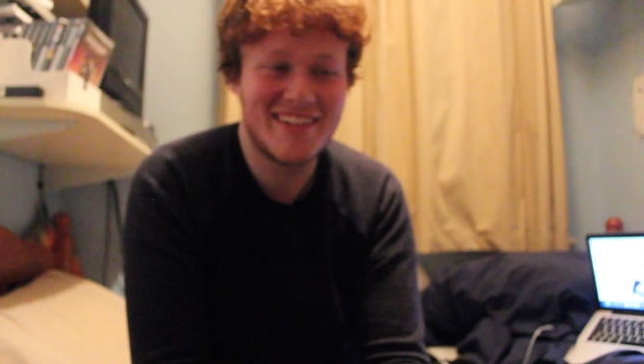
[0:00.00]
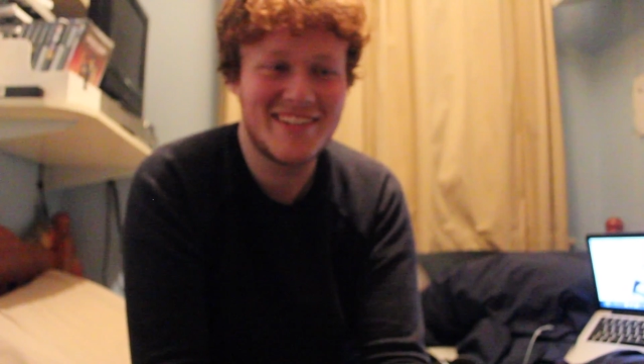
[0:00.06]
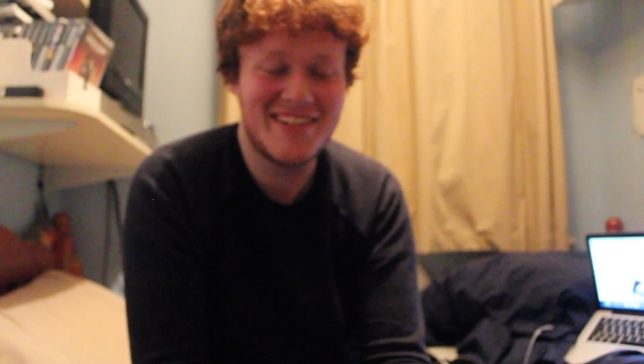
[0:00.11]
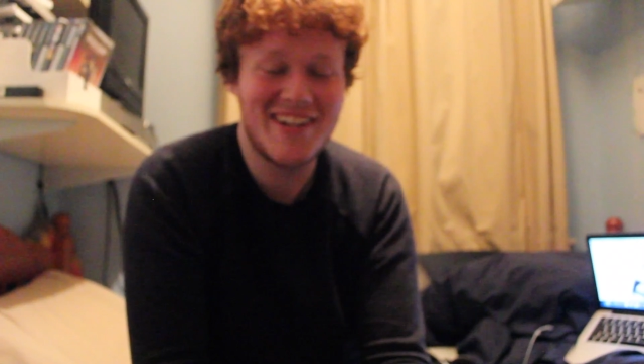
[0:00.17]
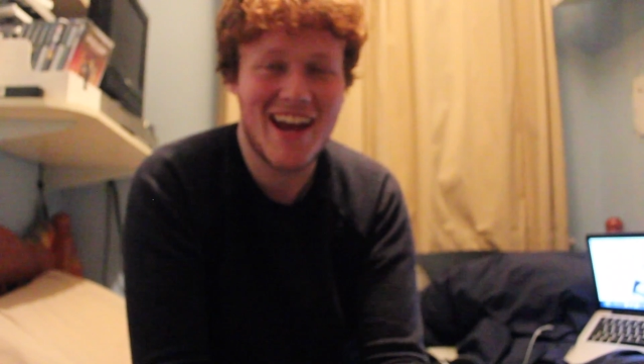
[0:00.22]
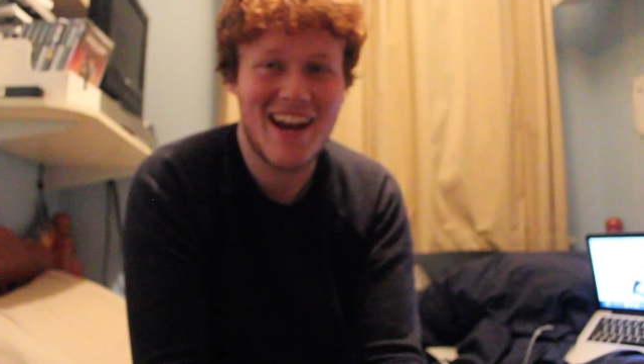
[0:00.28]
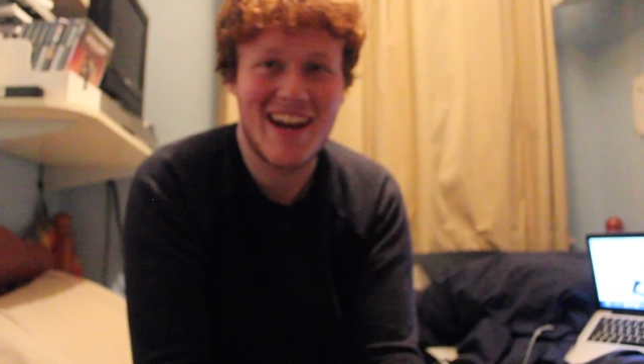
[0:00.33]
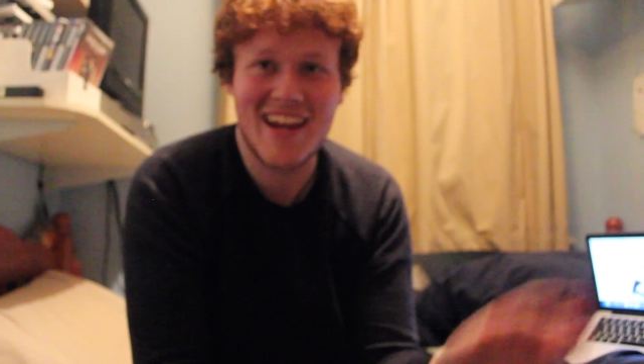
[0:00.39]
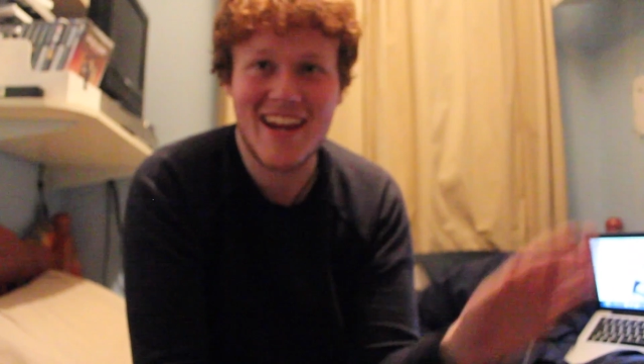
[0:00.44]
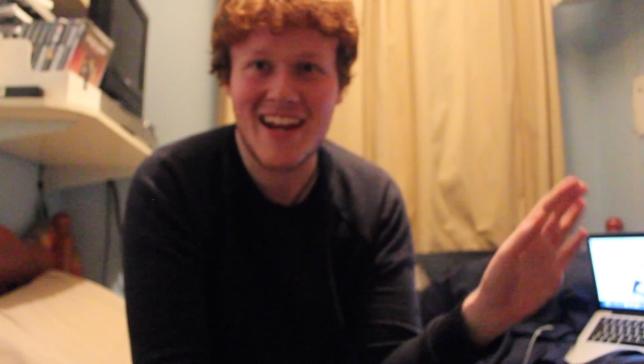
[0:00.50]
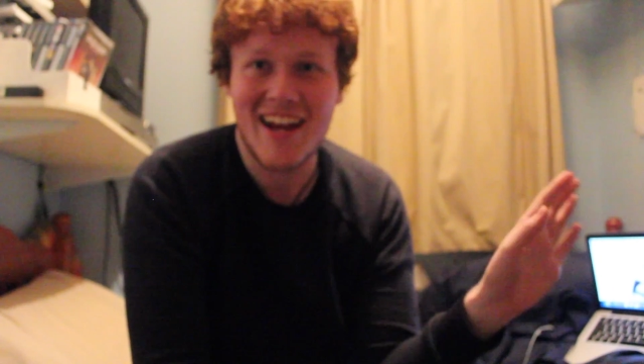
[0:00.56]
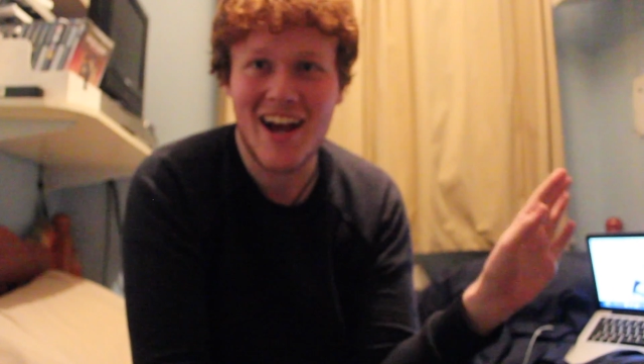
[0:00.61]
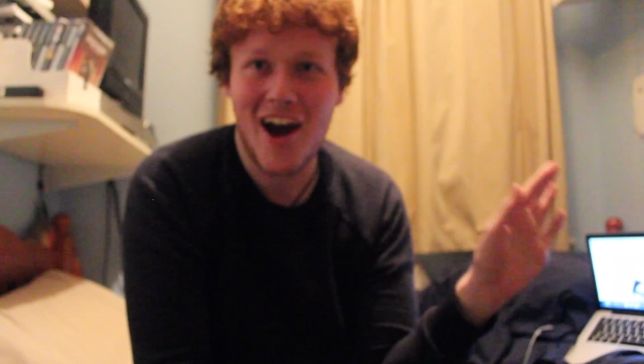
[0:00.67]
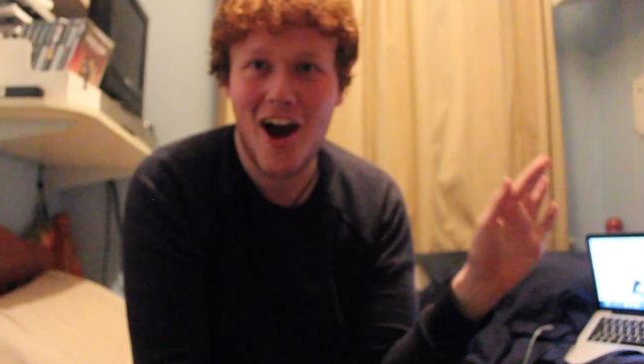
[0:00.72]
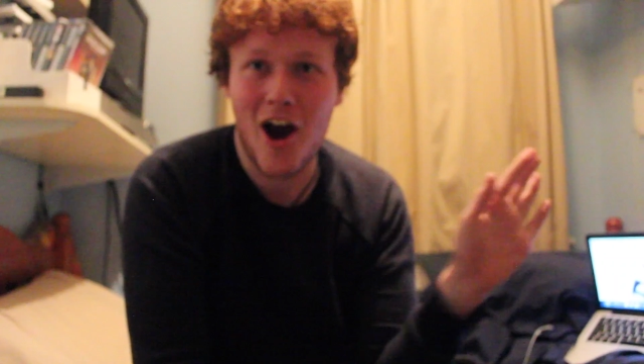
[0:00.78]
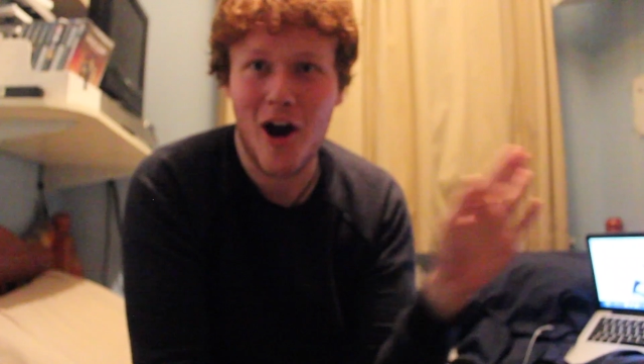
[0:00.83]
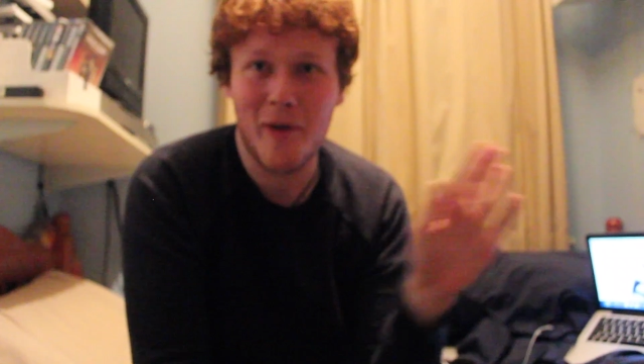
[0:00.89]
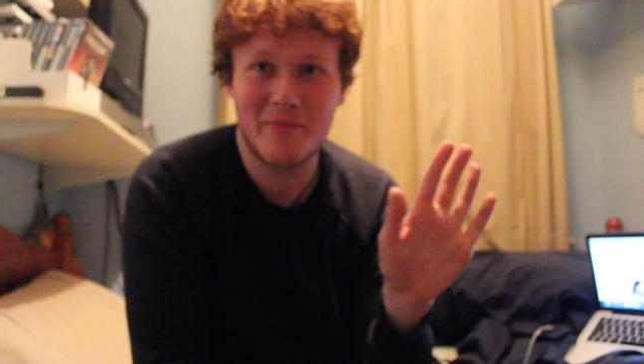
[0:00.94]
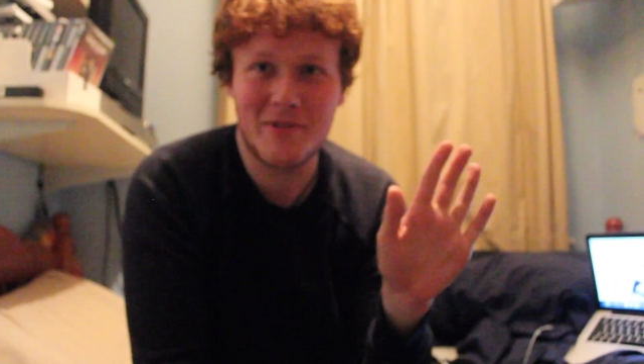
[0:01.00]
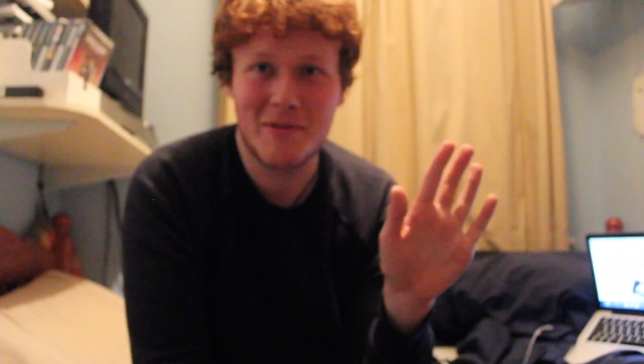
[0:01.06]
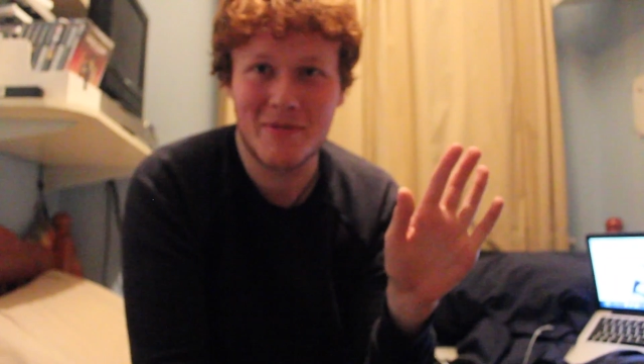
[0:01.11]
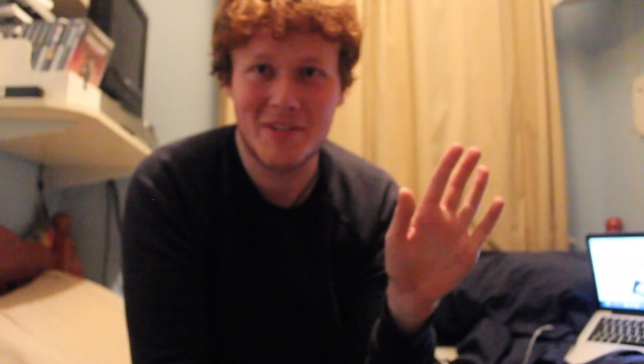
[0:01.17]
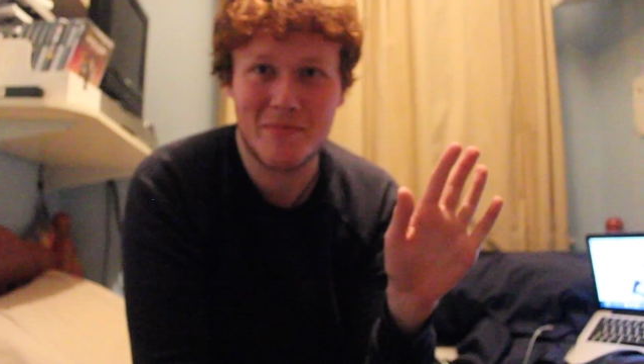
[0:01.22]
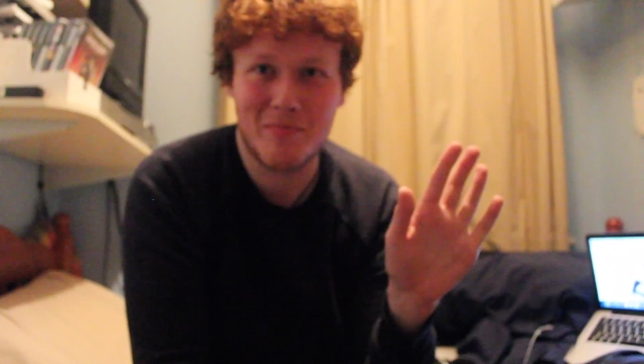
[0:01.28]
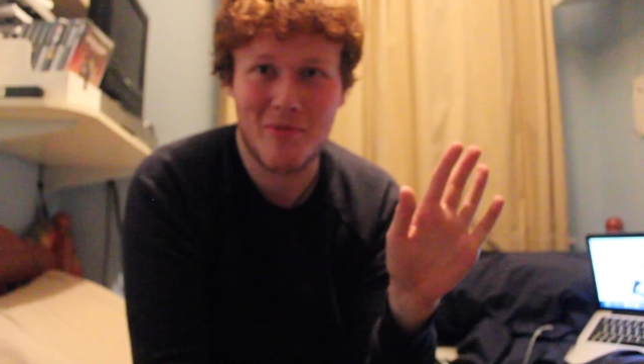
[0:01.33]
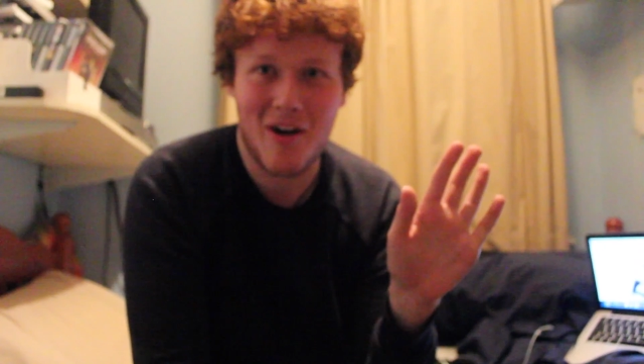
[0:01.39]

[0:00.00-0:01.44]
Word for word: Jenny Optimus